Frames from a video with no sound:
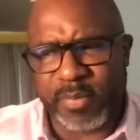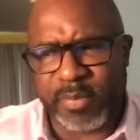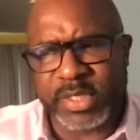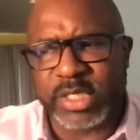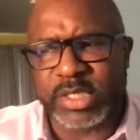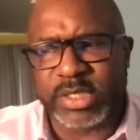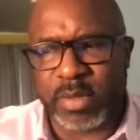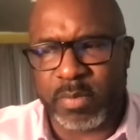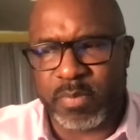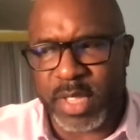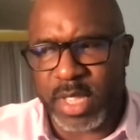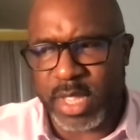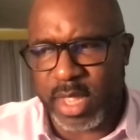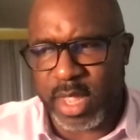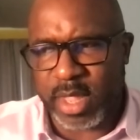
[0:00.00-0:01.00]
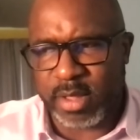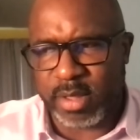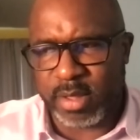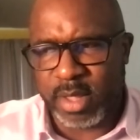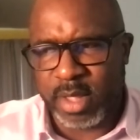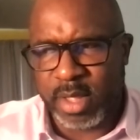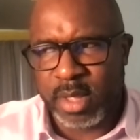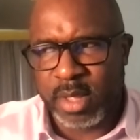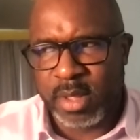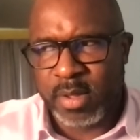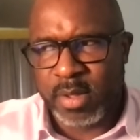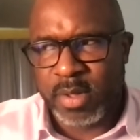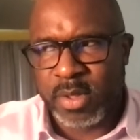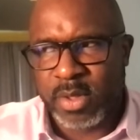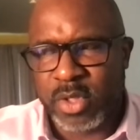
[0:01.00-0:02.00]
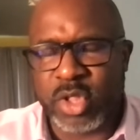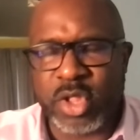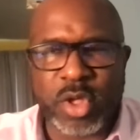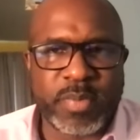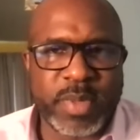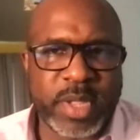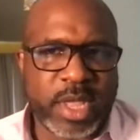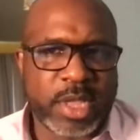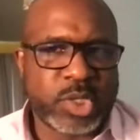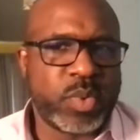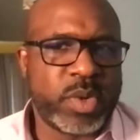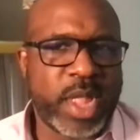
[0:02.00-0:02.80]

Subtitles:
But just to be in, because